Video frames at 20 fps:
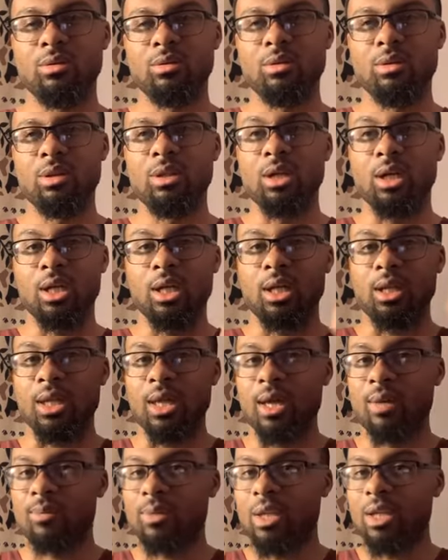The
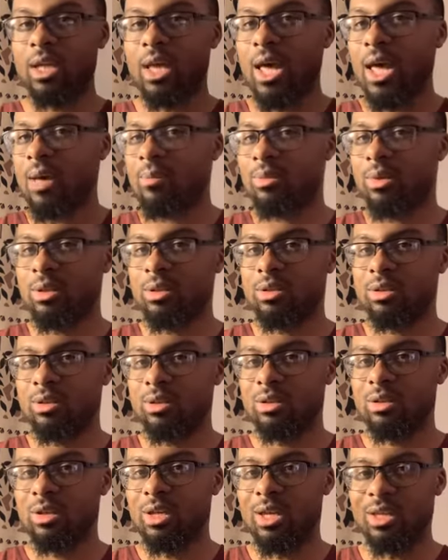calamity happened
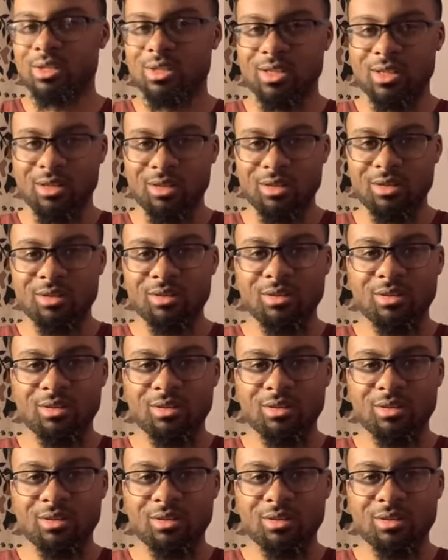as the